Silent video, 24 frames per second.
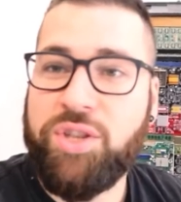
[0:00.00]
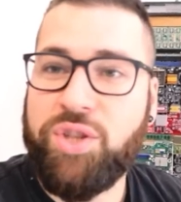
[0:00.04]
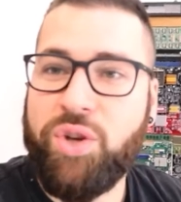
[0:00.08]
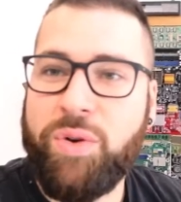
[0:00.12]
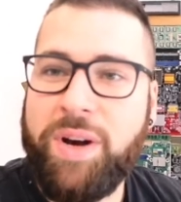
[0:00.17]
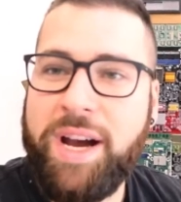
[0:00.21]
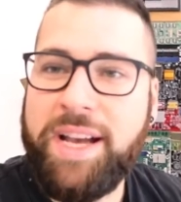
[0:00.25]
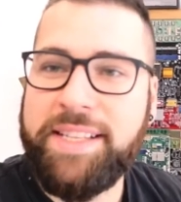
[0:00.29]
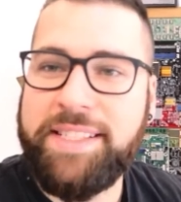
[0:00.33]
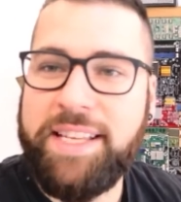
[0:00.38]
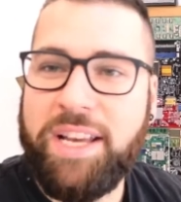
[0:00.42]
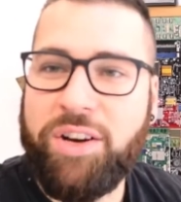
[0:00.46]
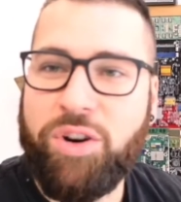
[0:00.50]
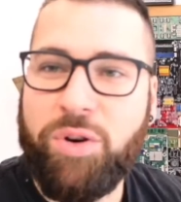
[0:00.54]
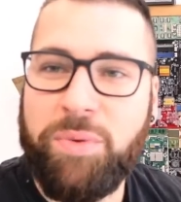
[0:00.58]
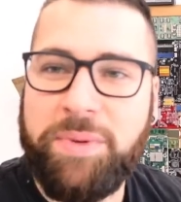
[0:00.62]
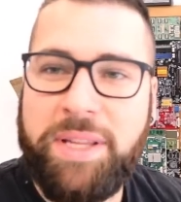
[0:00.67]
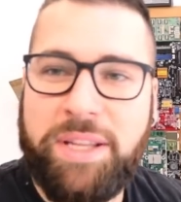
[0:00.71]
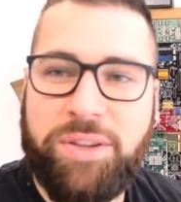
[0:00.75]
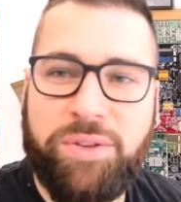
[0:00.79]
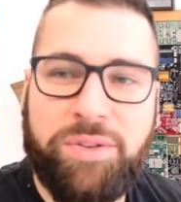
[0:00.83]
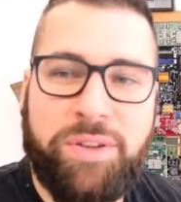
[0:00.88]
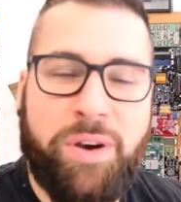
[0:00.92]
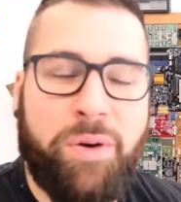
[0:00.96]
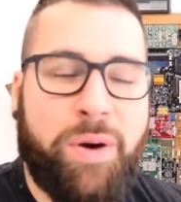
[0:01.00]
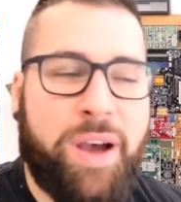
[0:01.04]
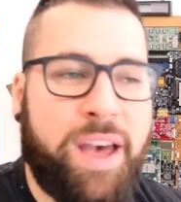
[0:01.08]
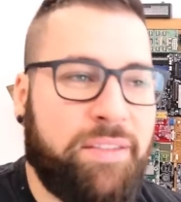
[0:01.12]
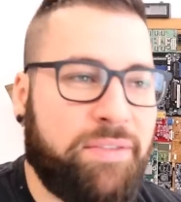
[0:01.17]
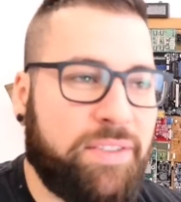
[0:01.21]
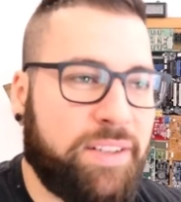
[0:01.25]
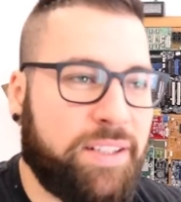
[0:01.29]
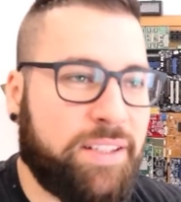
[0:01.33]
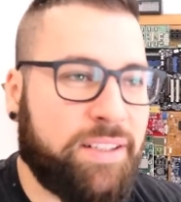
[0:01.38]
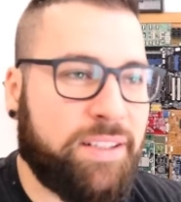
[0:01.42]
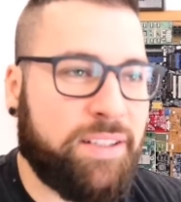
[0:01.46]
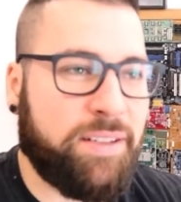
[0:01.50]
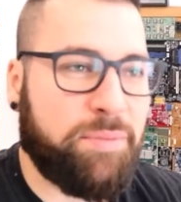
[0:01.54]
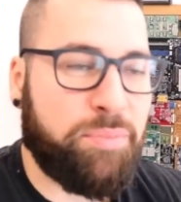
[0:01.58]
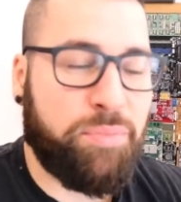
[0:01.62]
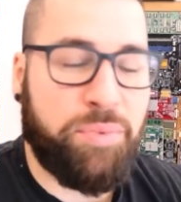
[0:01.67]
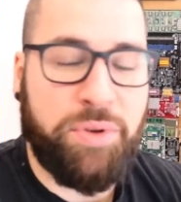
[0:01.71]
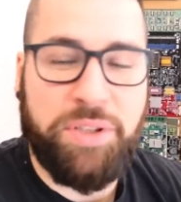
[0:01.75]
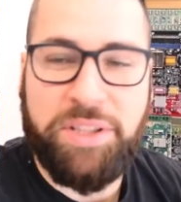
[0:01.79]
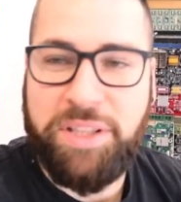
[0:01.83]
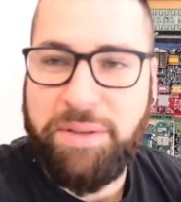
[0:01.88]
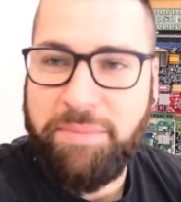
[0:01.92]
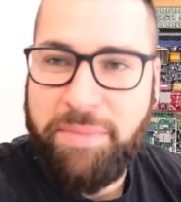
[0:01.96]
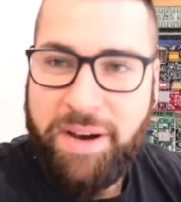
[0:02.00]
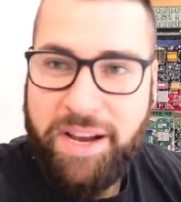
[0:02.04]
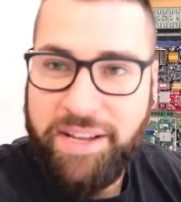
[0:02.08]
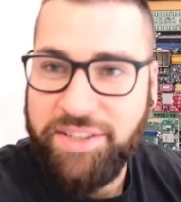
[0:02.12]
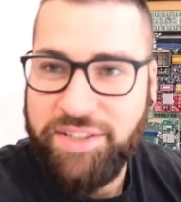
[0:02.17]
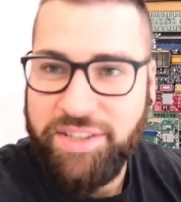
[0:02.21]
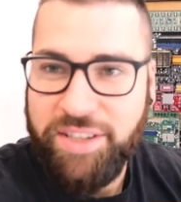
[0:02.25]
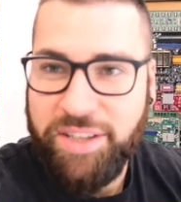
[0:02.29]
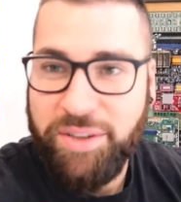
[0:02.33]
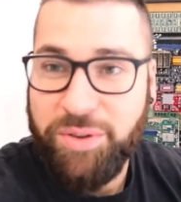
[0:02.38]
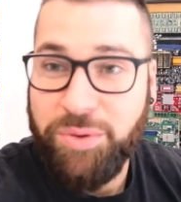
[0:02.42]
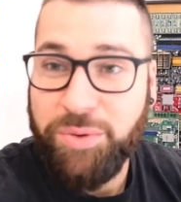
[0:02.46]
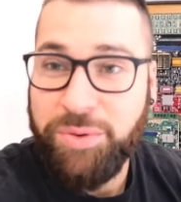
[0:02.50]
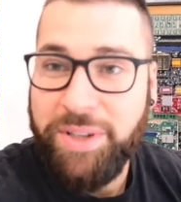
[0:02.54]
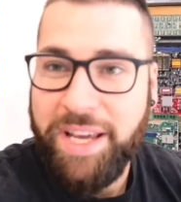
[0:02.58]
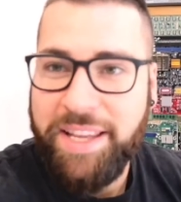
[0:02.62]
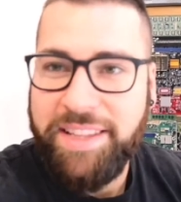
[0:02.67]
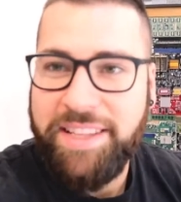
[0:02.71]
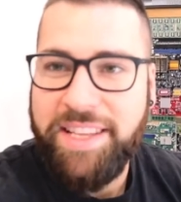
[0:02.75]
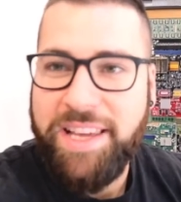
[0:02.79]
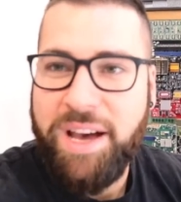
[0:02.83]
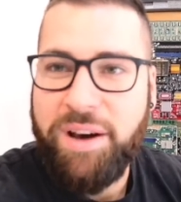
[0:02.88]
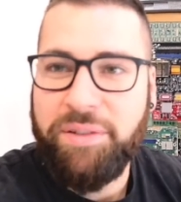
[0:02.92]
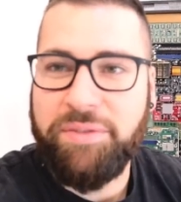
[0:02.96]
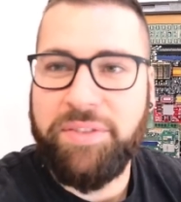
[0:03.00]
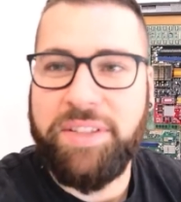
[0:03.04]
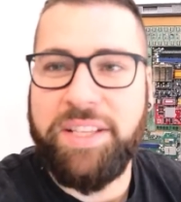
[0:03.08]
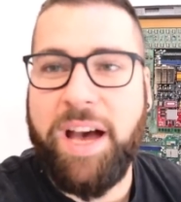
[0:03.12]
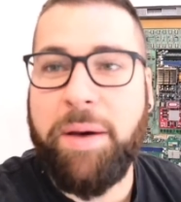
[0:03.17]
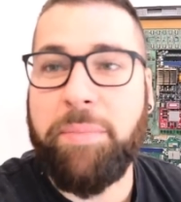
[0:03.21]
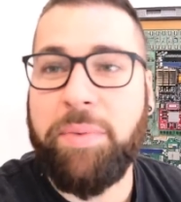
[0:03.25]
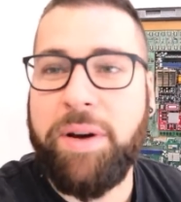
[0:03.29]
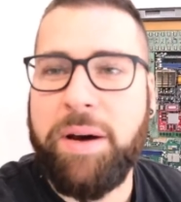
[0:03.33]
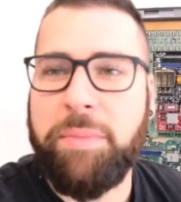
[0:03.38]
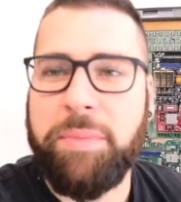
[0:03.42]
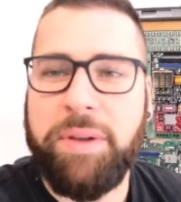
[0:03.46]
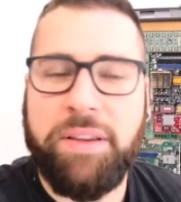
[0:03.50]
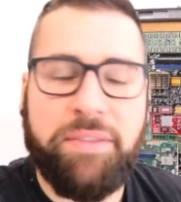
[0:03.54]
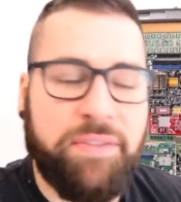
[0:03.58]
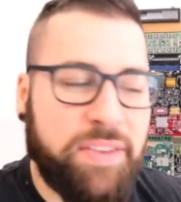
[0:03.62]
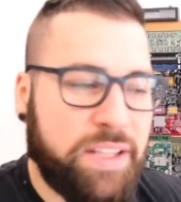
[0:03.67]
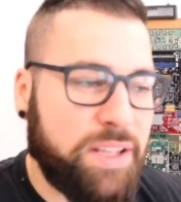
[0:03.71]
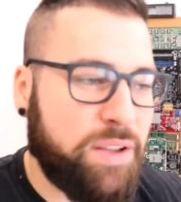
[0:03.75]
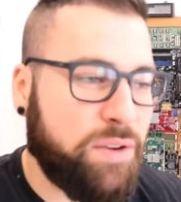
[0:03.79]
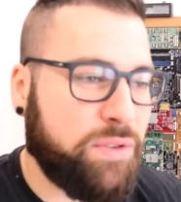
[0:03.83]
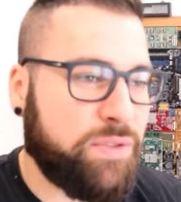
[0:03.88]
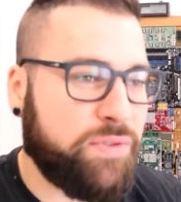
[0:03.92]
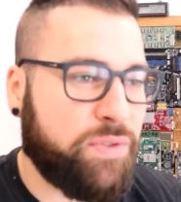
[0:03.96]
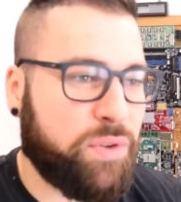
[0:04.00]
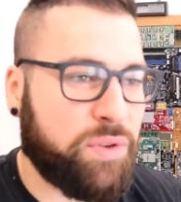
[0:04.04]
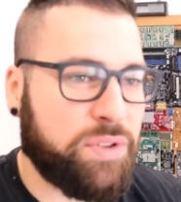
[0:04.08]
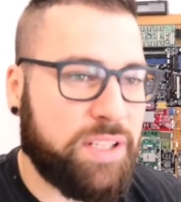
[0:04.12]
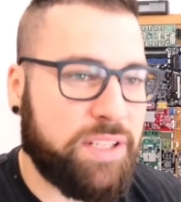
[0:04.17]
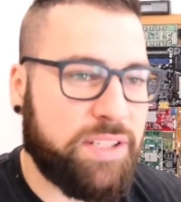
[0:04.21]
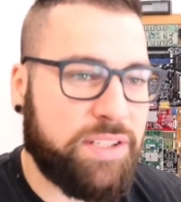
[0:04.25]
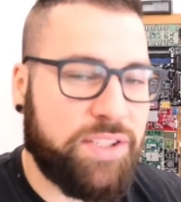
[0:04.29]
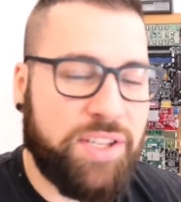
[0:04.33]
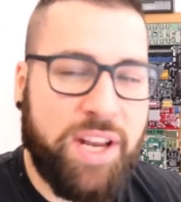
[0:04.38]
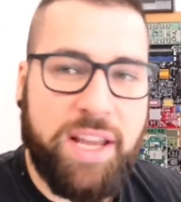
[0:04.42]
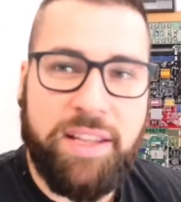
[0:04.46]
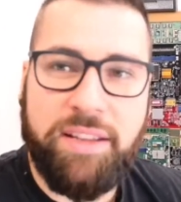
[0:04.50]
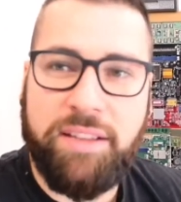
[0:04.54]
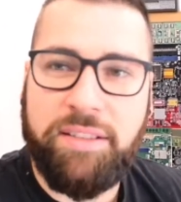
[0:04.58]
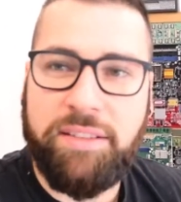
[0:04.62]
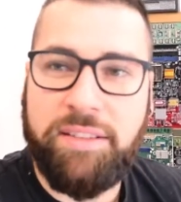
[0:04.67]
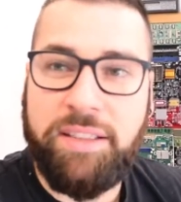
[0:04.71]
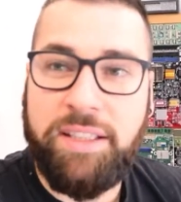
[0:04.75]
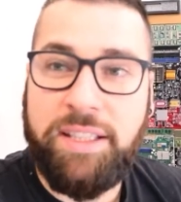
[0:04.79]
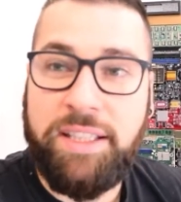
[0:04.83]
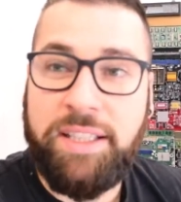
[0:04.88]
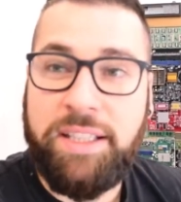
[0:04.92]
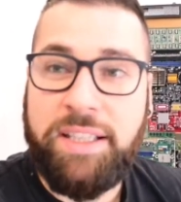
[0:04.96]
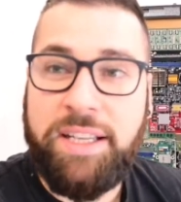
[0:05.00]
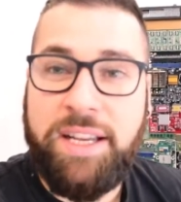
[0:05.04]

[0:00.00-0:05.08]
So guys, I hope that you now have a pretty much a good idea of the upcoming videos for this channel,